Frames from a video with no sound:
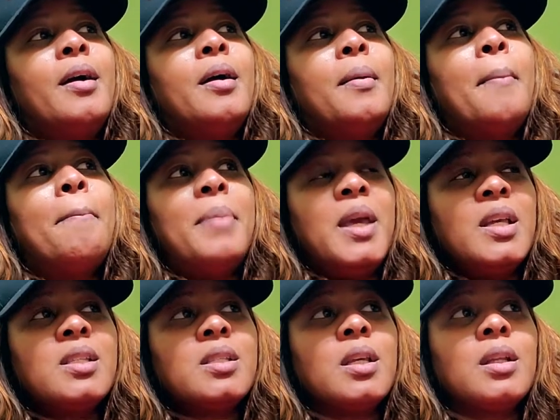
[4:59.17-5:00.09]

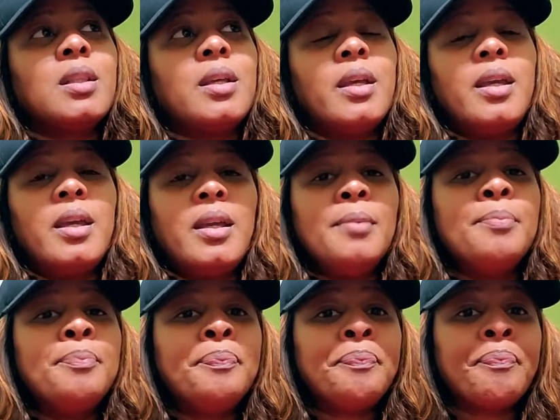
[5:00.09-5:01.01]

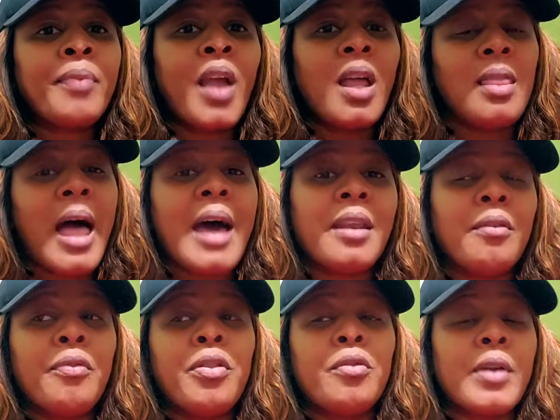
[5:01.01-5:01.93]
basically, a lot
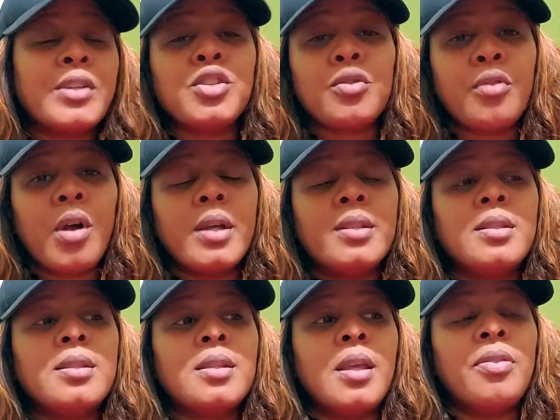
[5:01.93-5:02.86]
of the
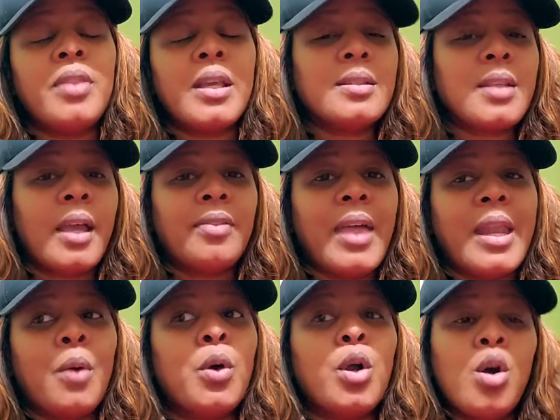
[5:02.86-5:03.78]
restaurants and things like
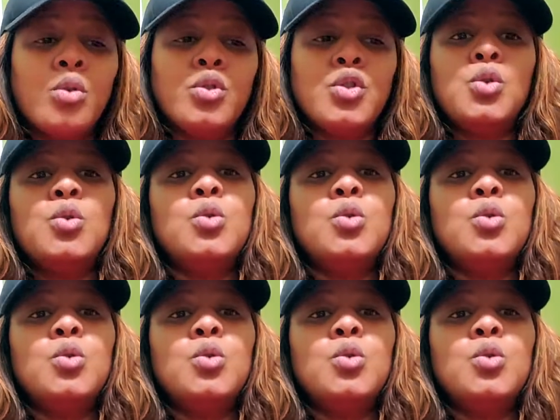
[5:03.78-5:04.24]
that I would go to